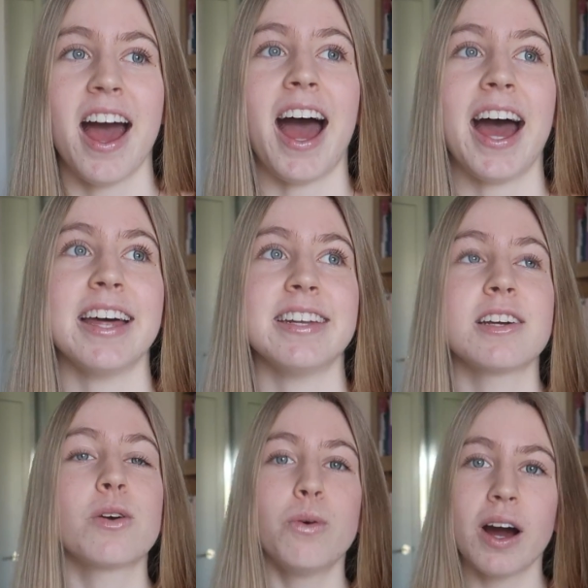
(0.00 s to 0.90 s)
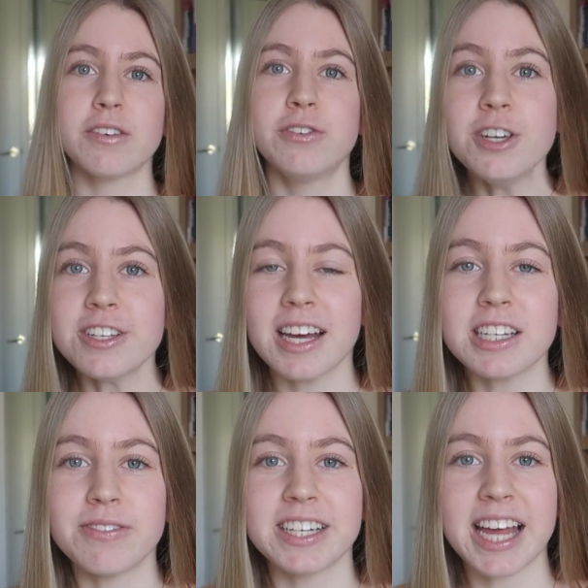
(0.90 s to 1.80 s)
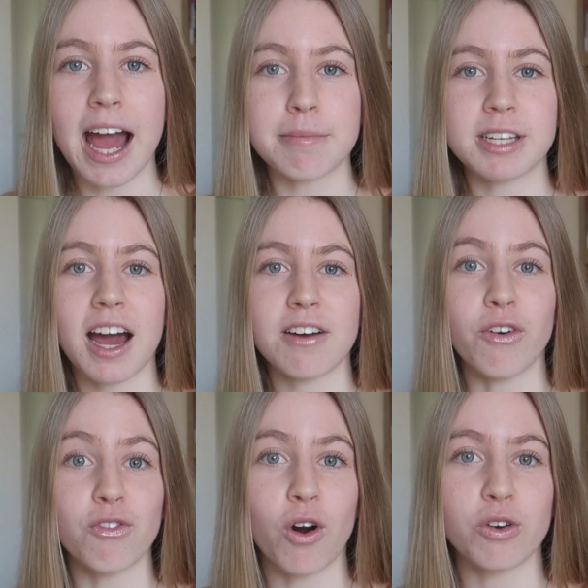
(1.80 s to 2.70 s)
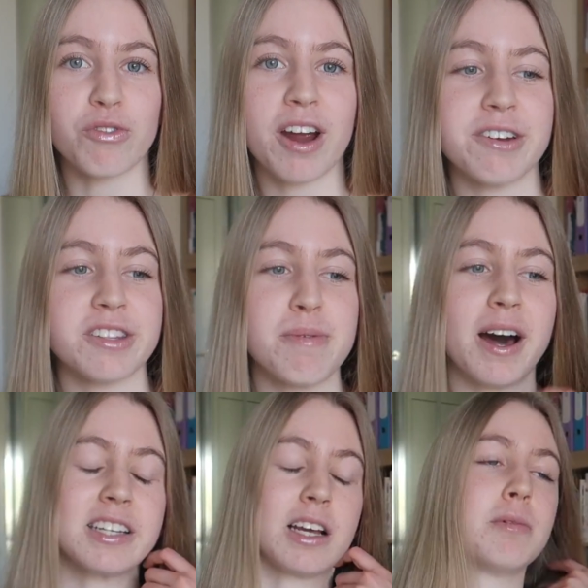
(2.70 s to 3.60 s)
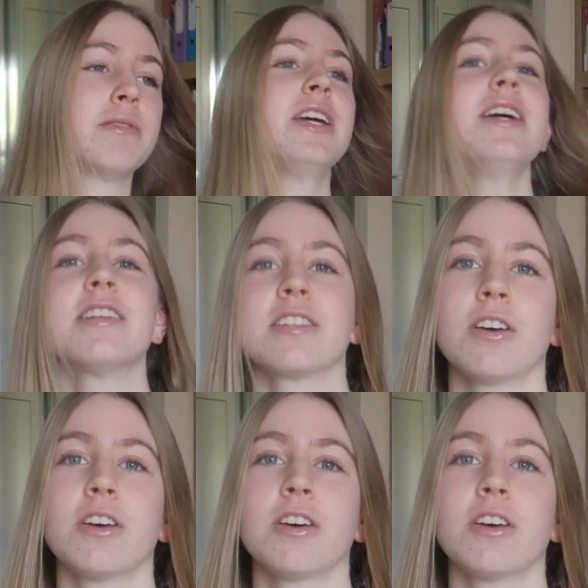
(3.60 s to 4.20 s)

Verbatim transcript: and quite a few sets of exams have rolled around in the past couple of years,